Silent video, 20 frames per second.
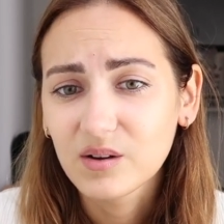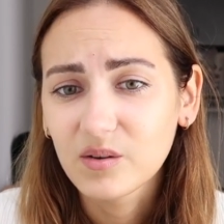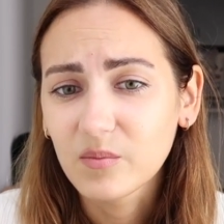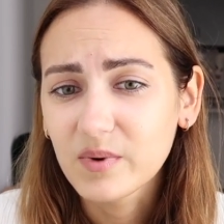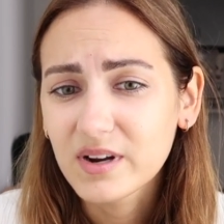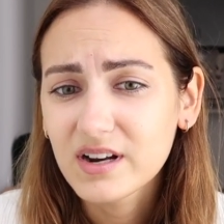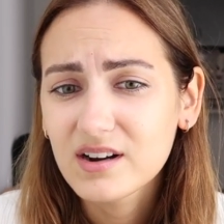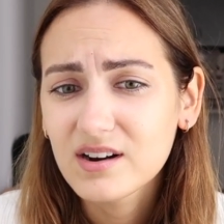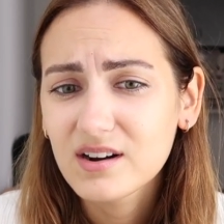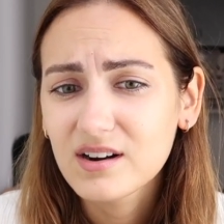
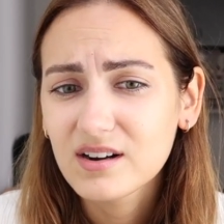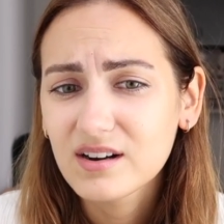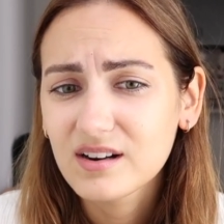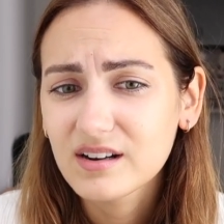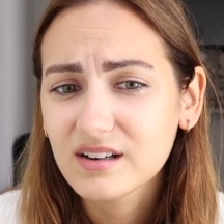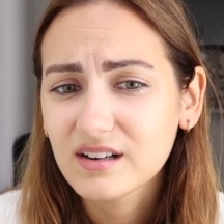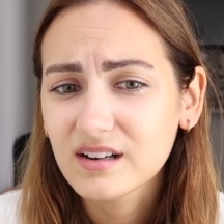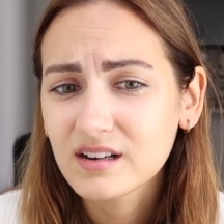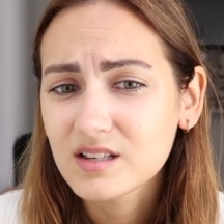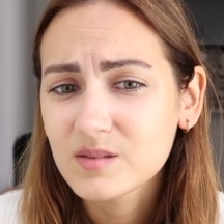weird
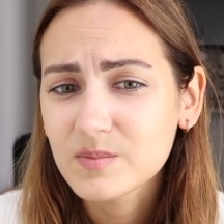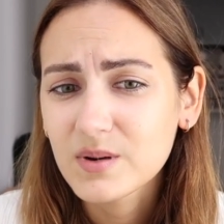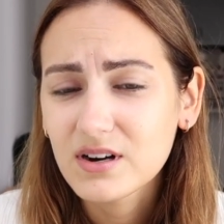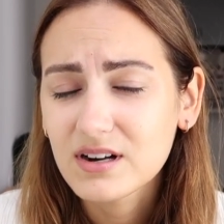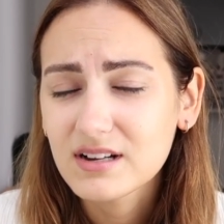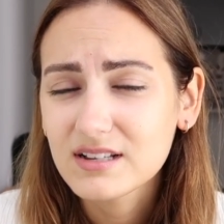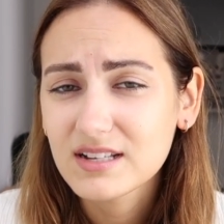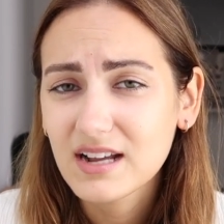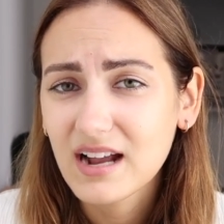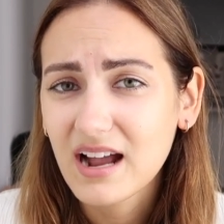
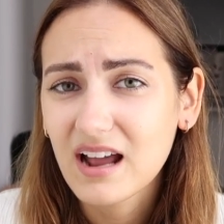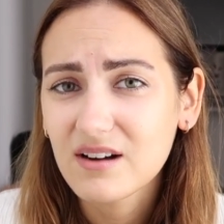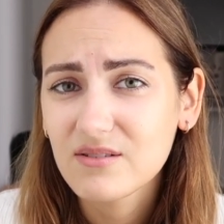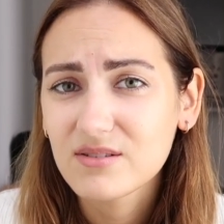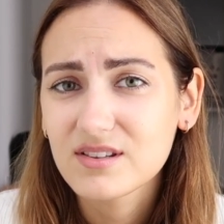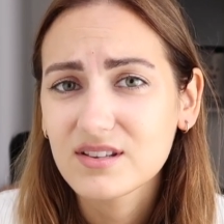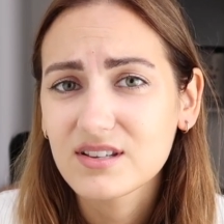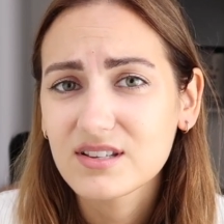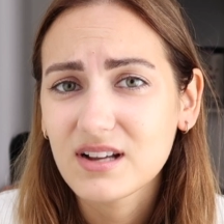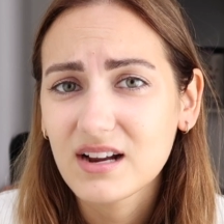experience I had
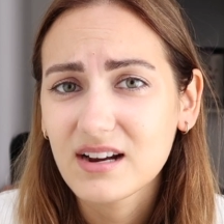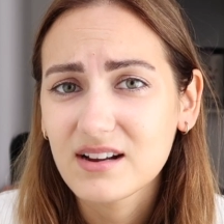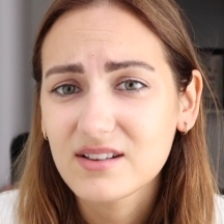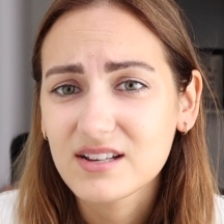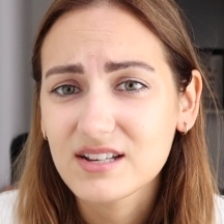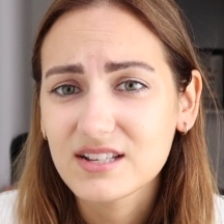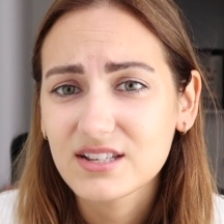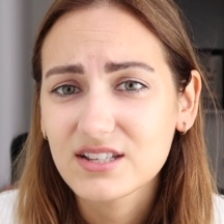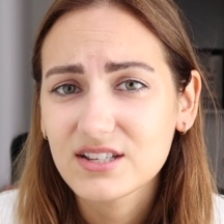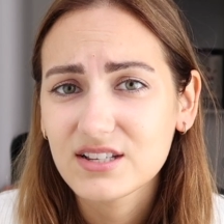with a
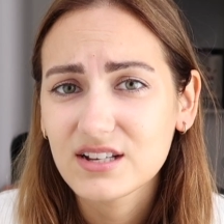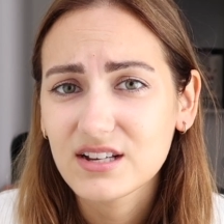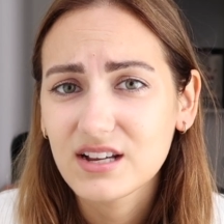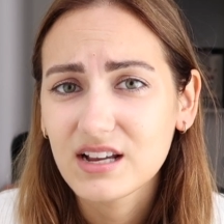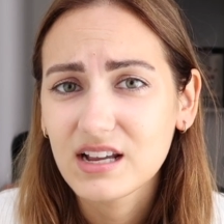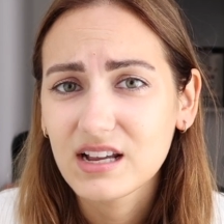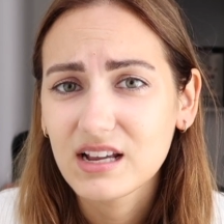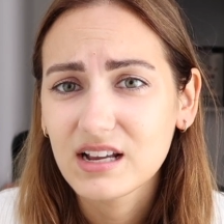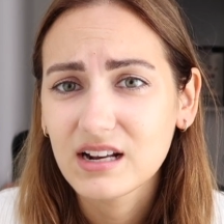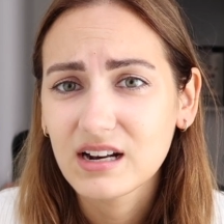stylist,
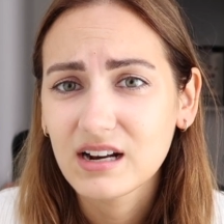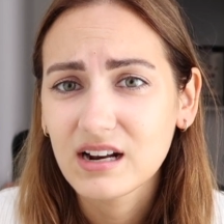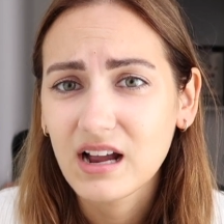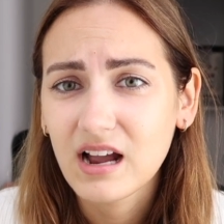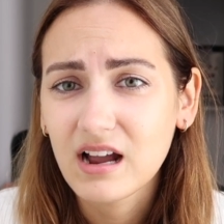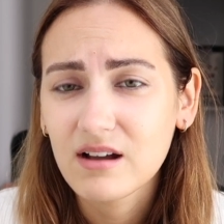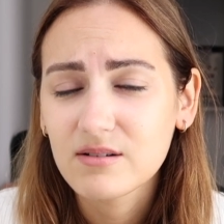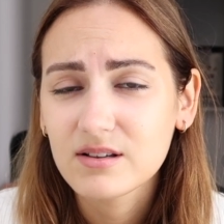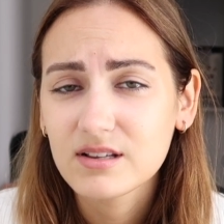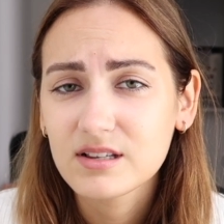and
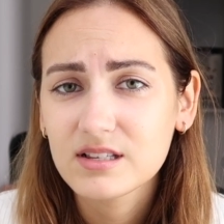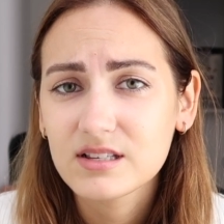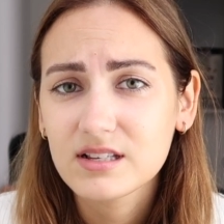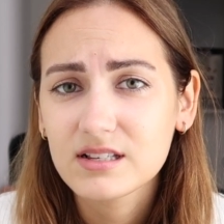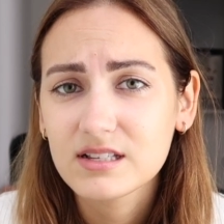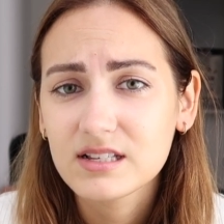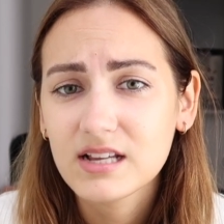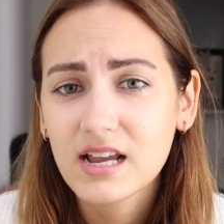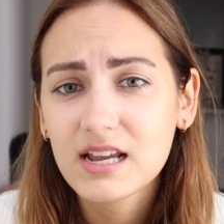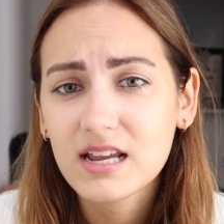I was
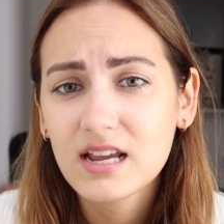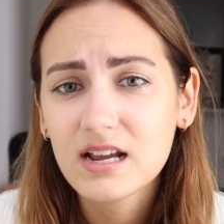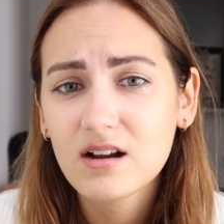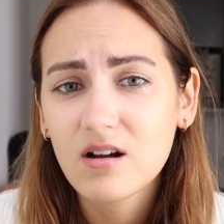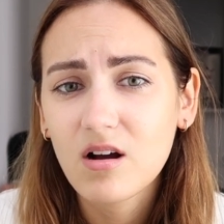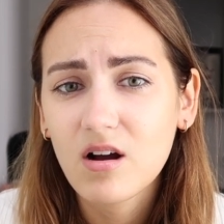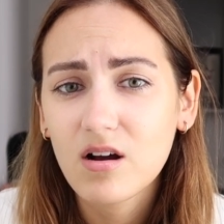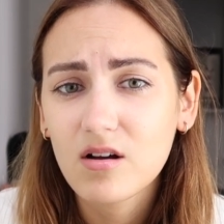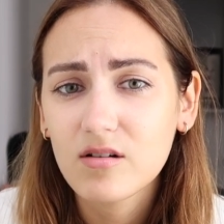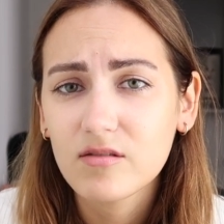taking
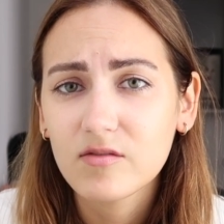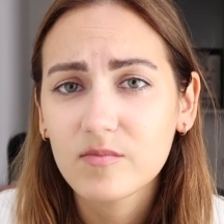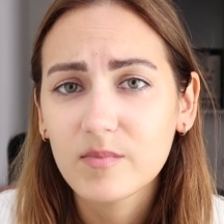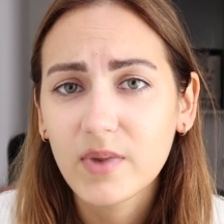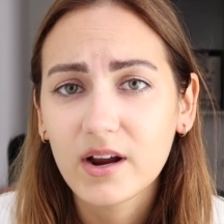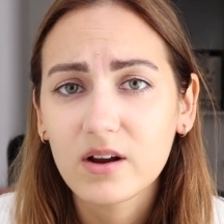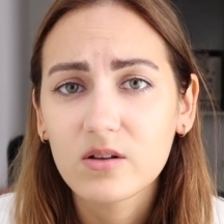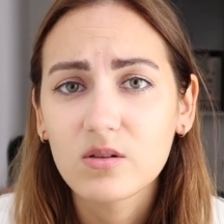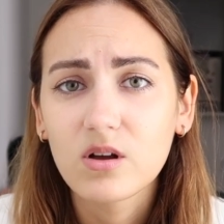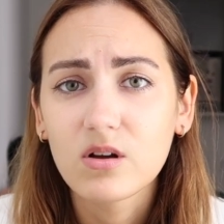off
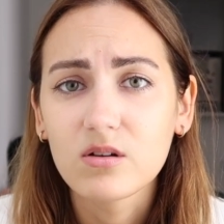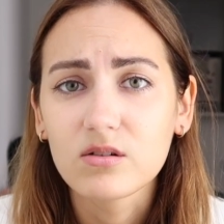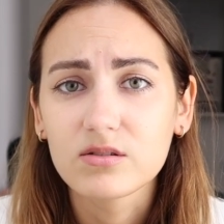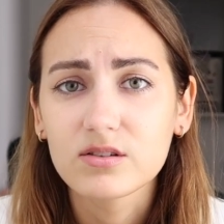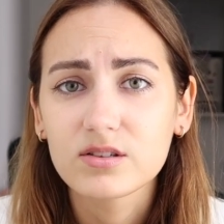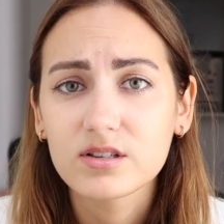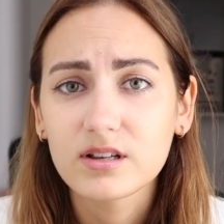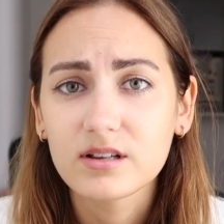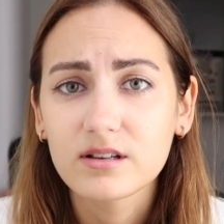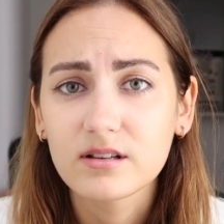my
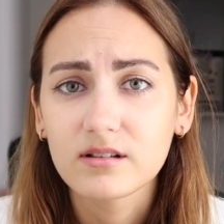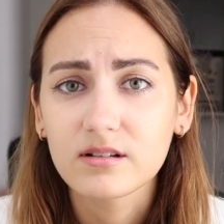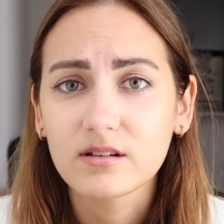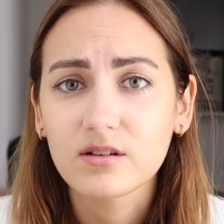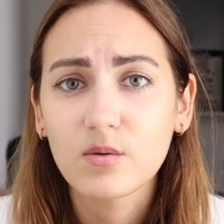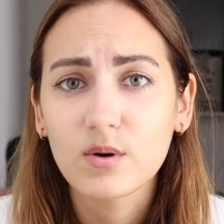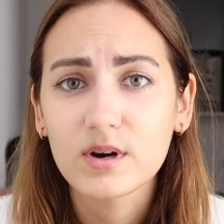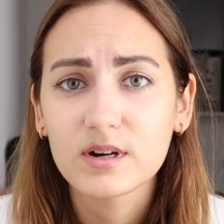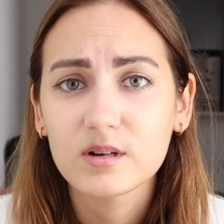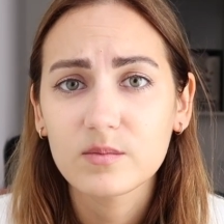clothes and
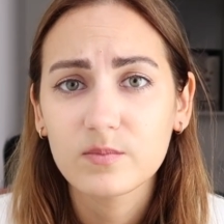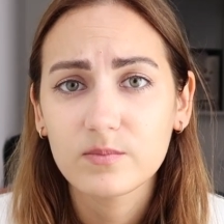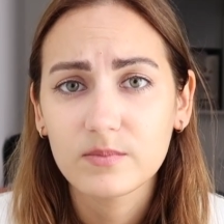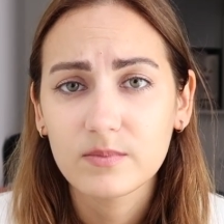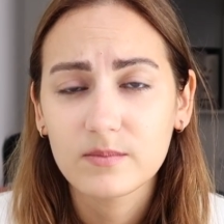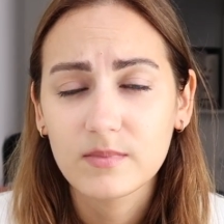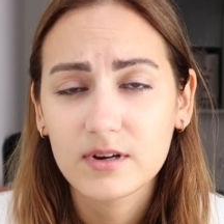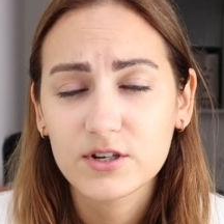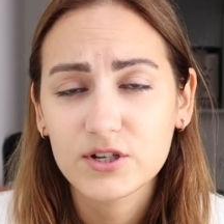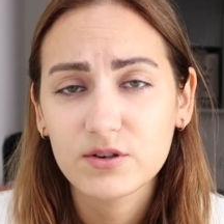
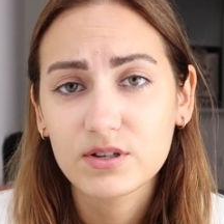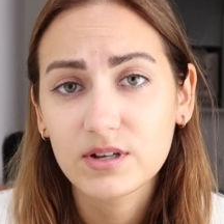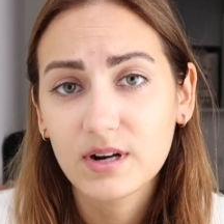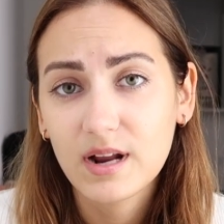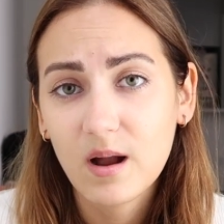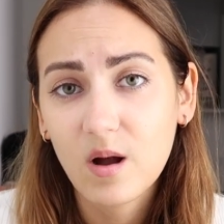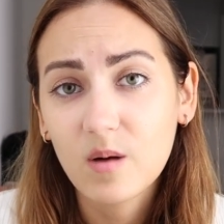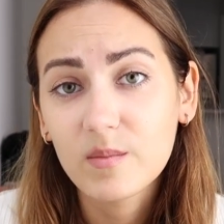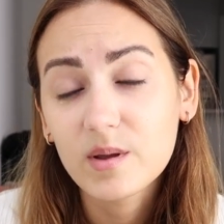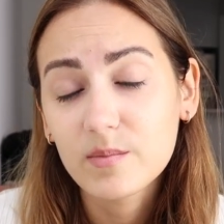she was gonna
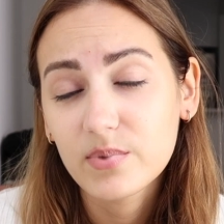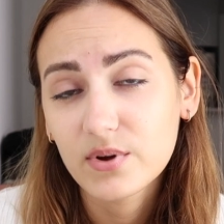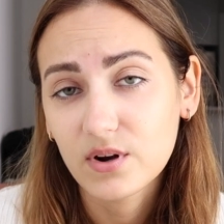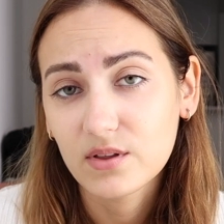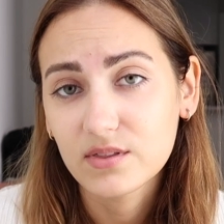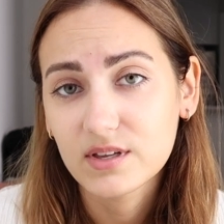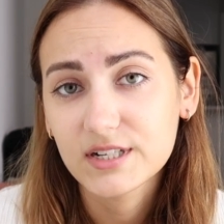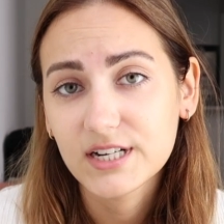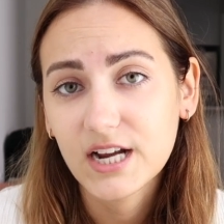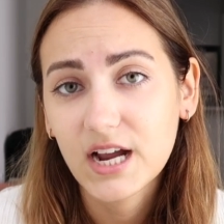help me put
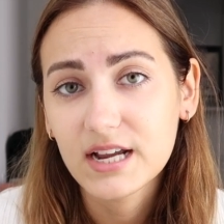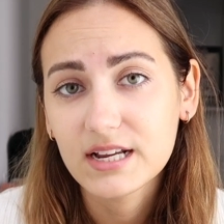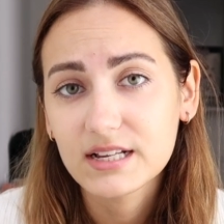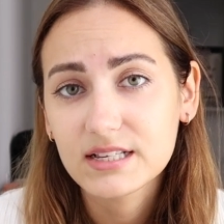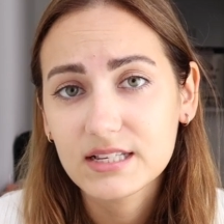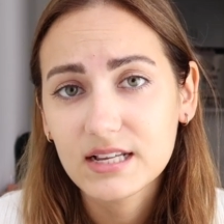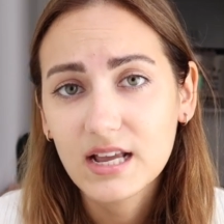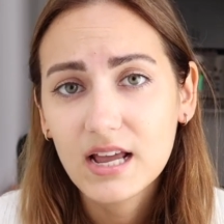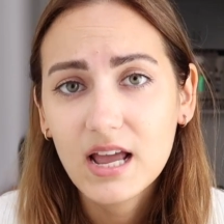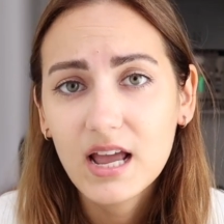on the
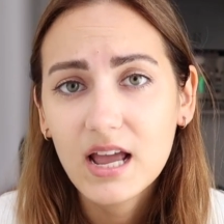tights,